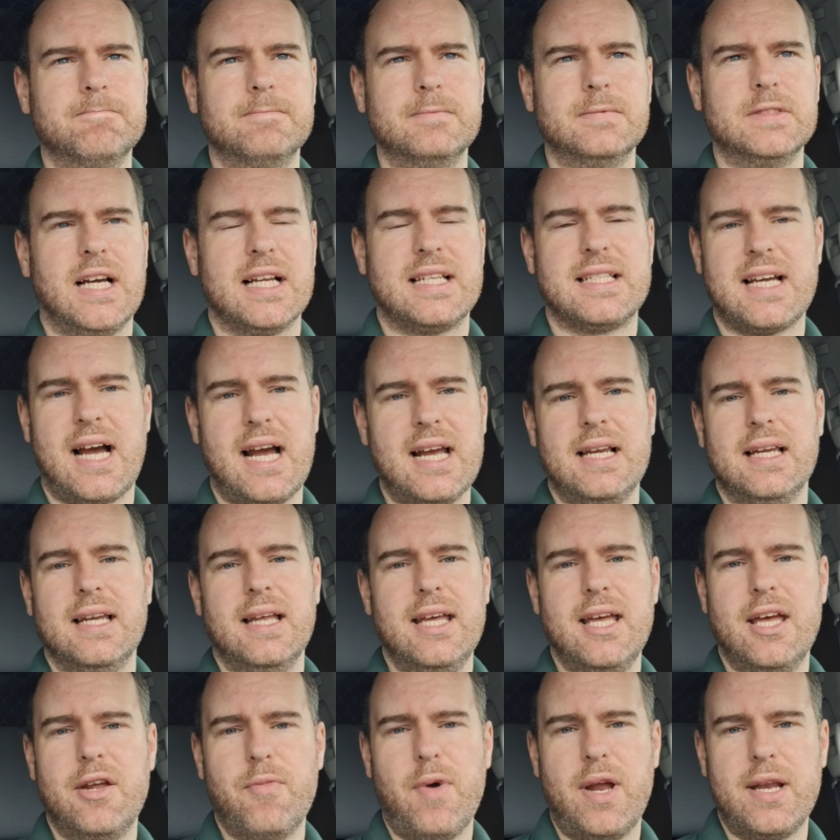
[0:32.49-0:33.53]
a tight
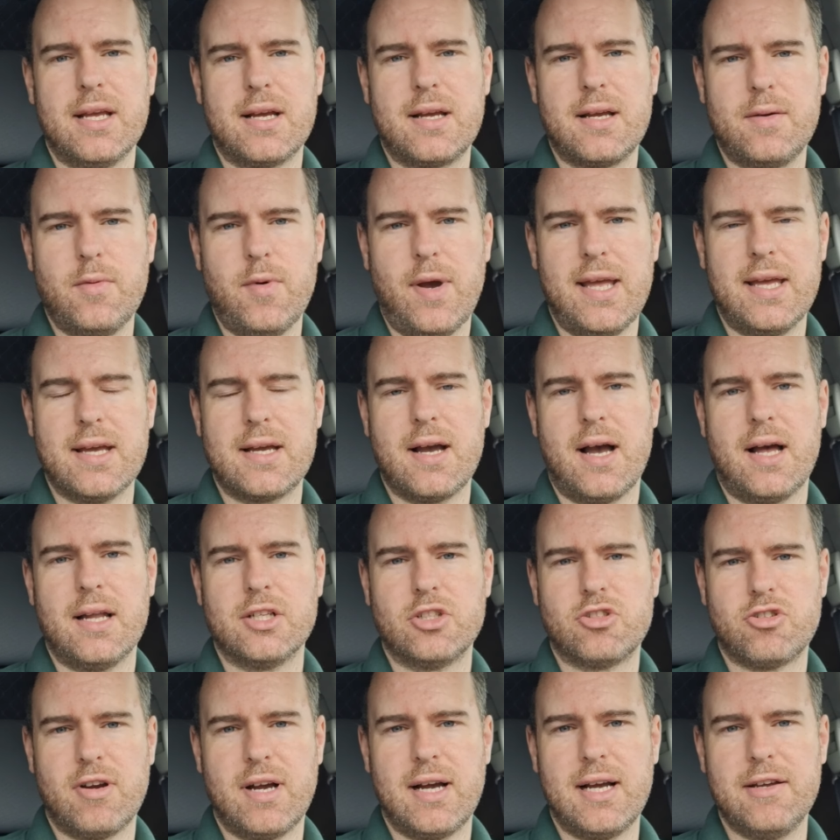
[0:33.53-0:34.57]
lane where you can't
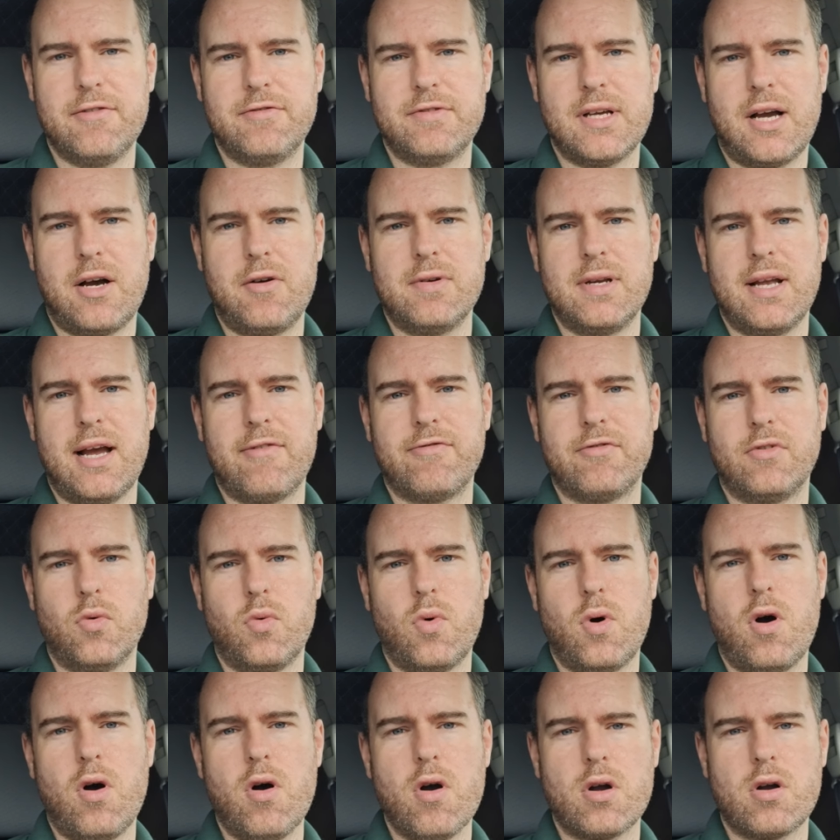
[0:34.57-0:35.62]
drive down, you have to
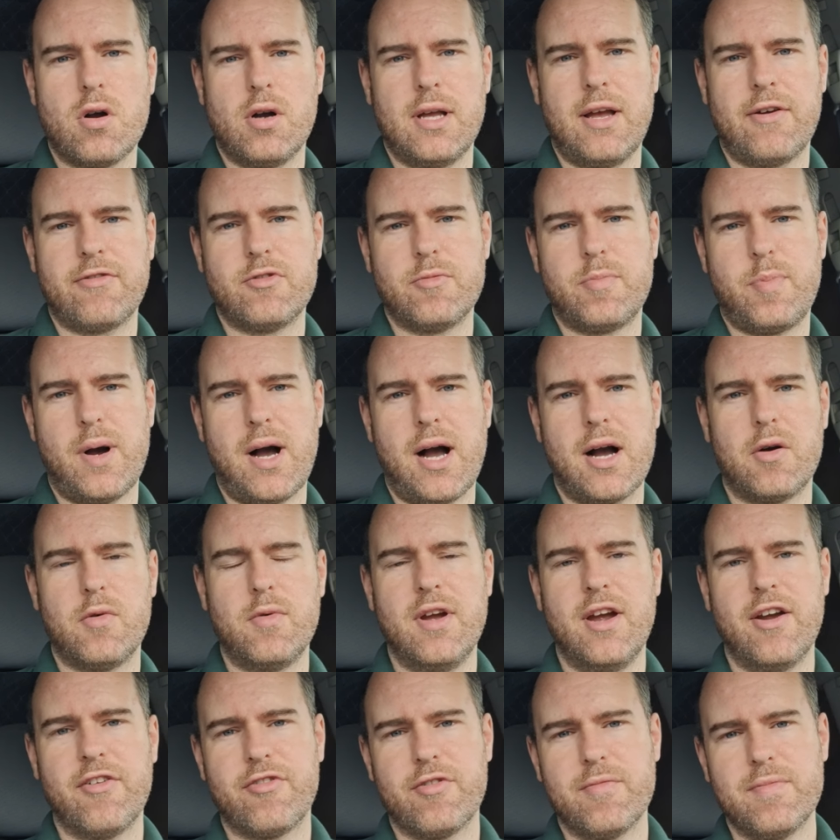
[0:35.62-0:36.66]
walk, or you have to park
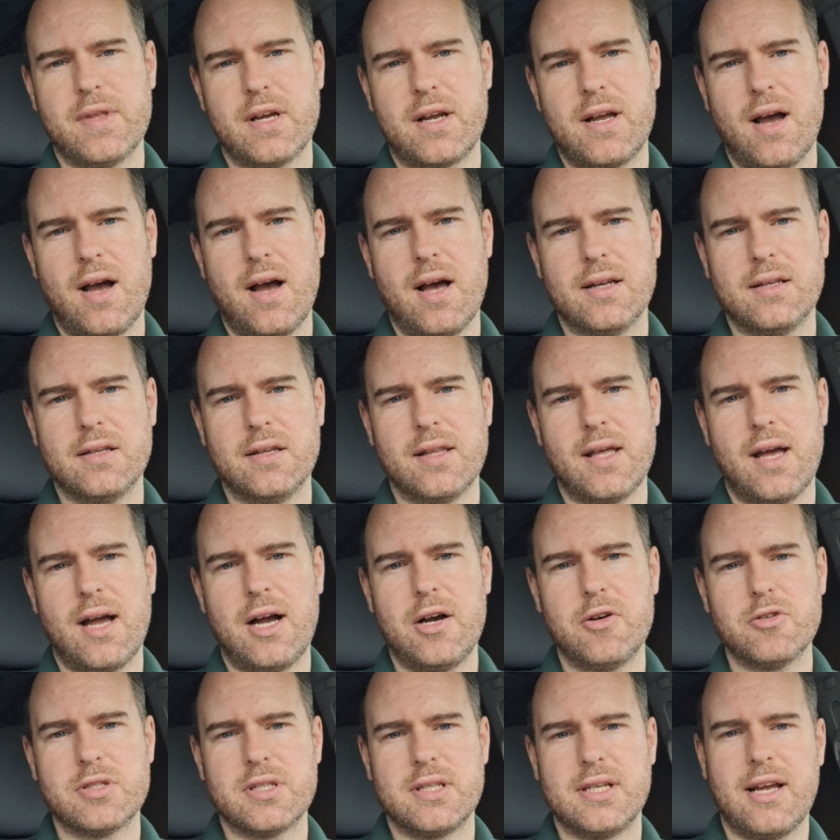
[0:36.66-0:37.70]
away from the garden of the
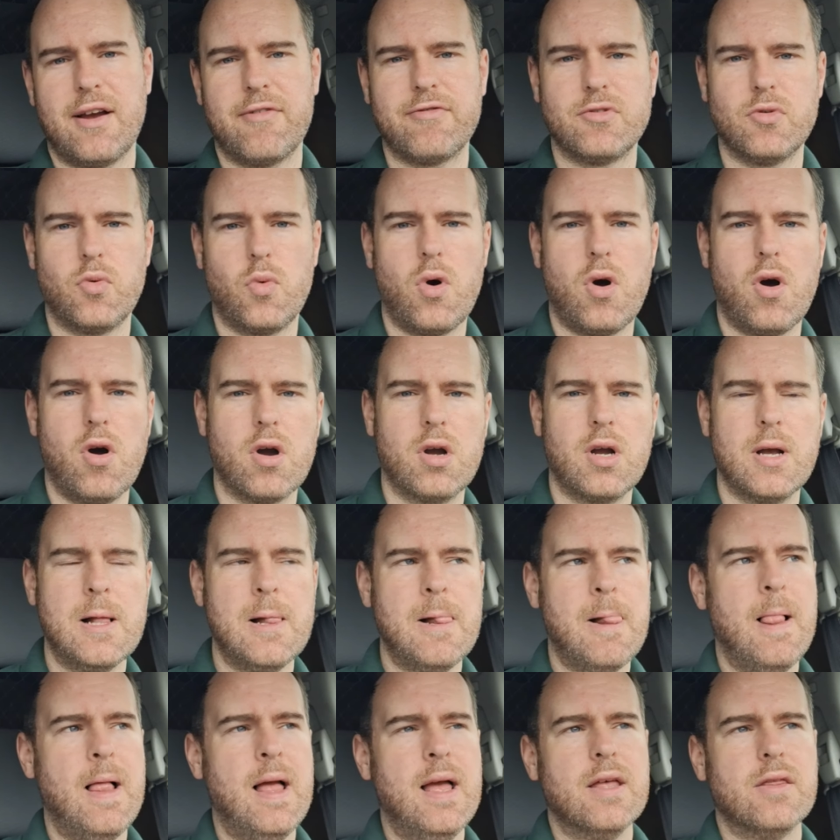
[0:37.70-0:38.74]
house and you have to walk,
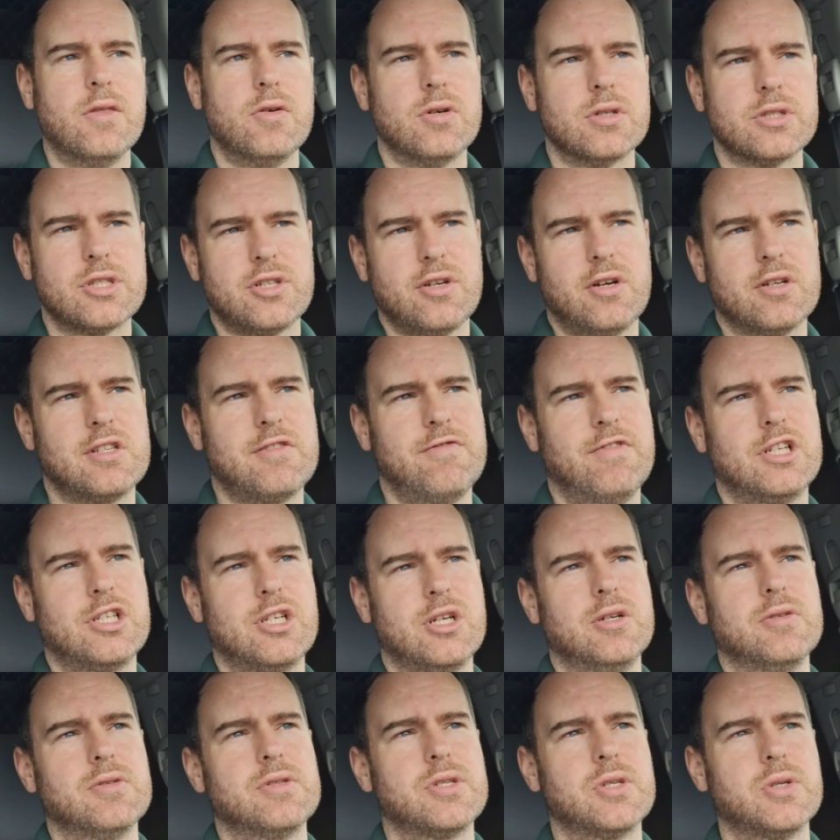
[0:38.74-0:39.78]
those sorts of
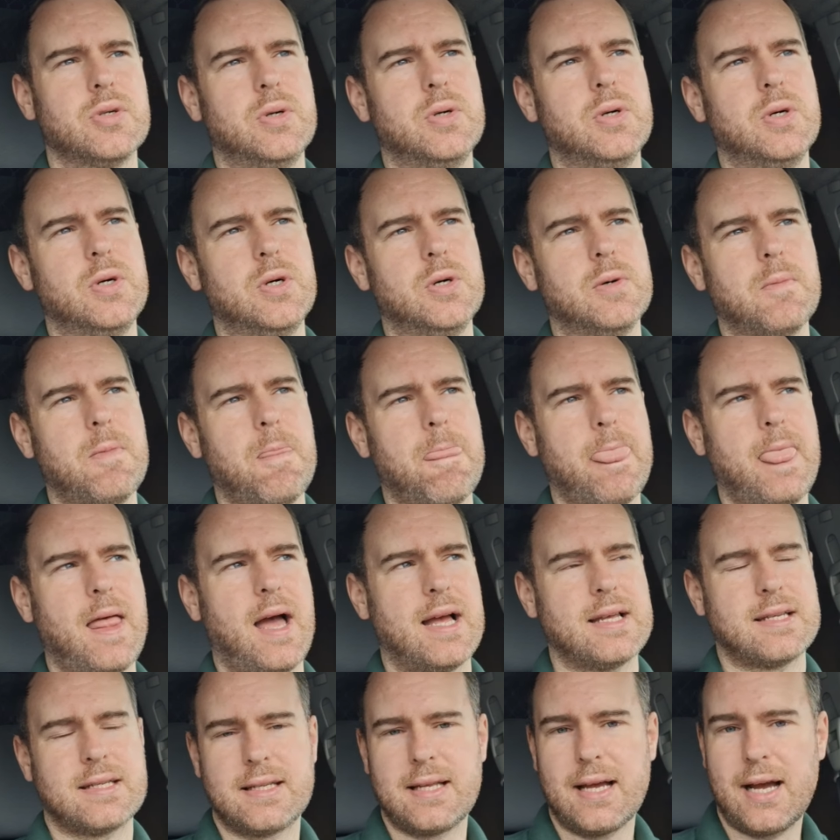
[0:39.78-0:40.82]
issues. So I
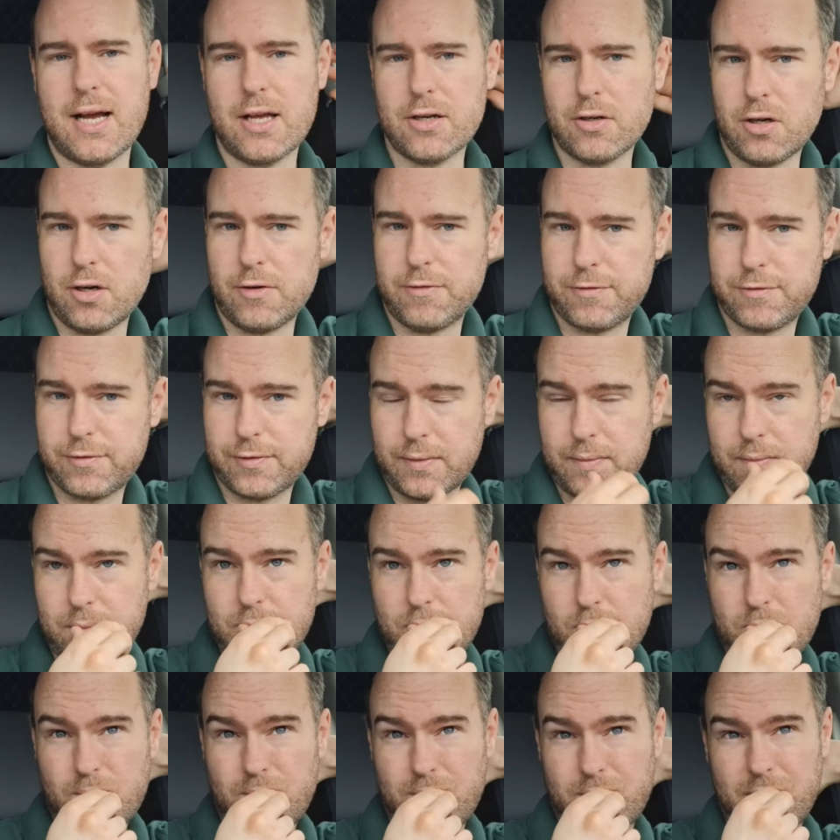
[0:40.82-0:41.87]
started off,
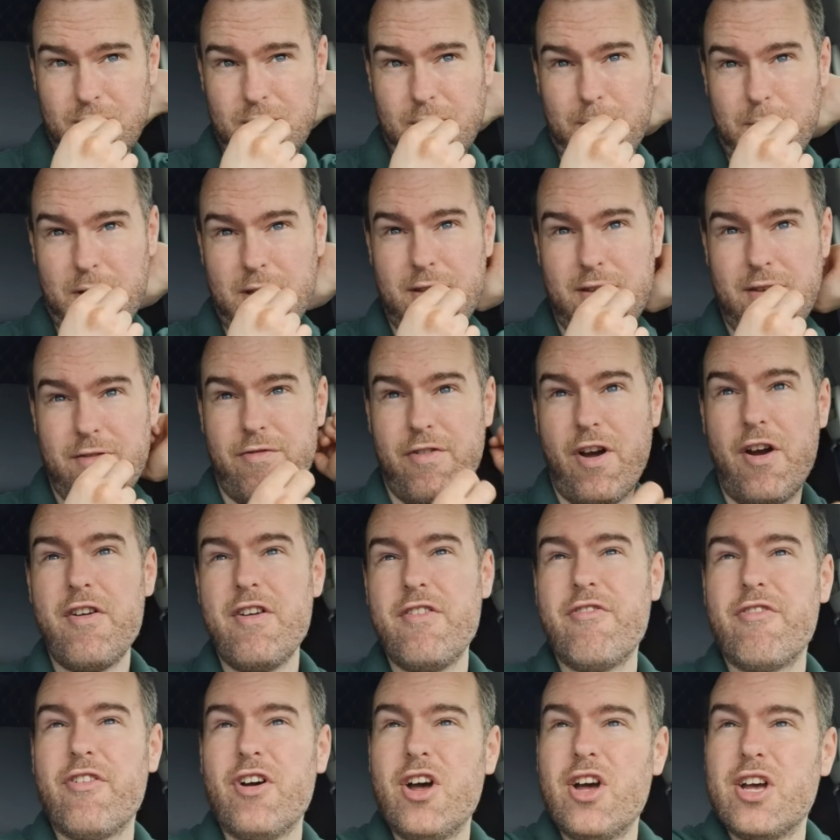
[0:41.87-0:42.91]
my very
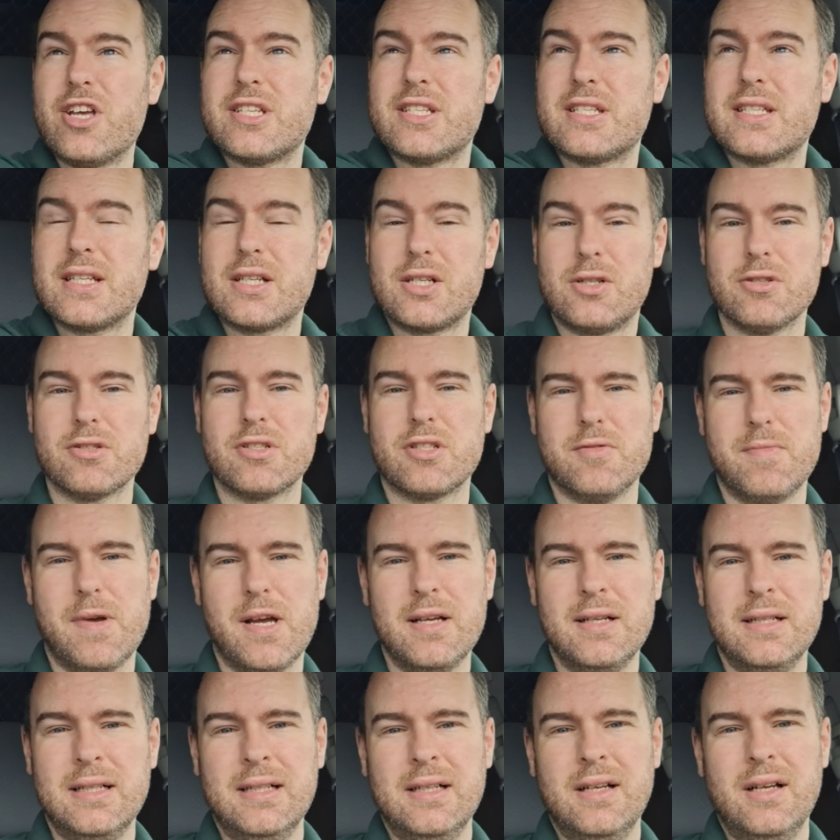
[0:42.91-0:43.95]
first customer
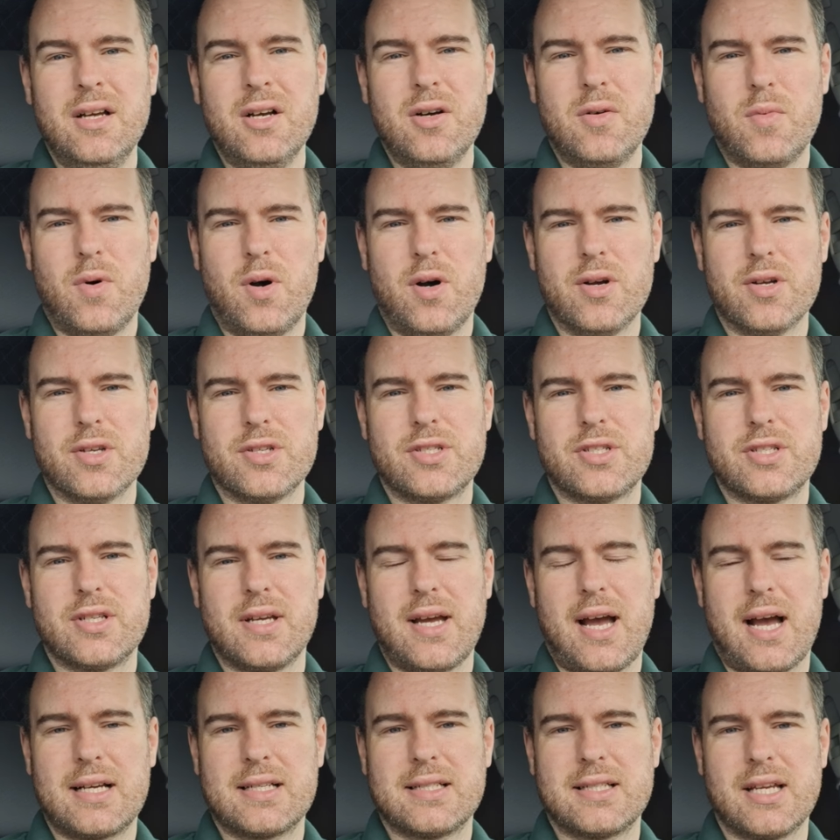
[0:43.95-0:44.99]
was
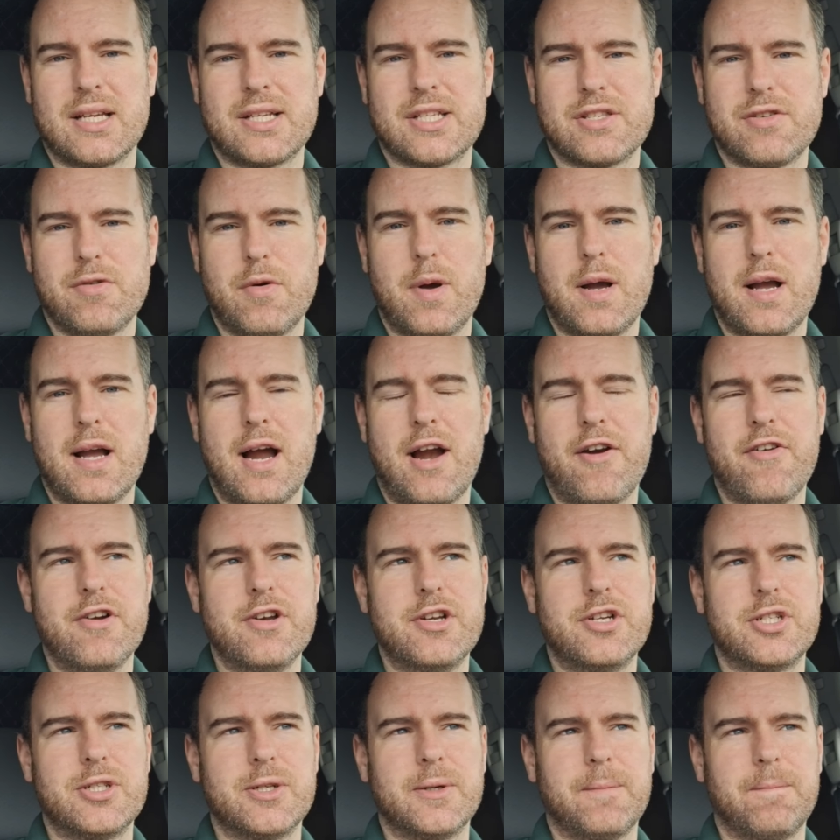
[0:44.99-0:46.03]
access through a
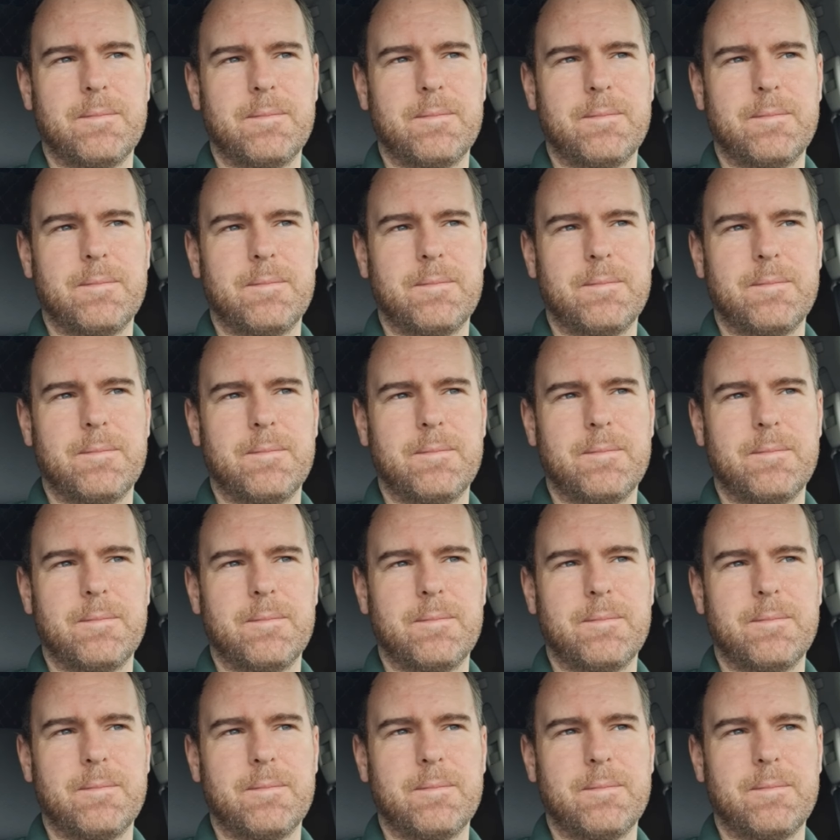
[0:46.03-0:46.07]
garage.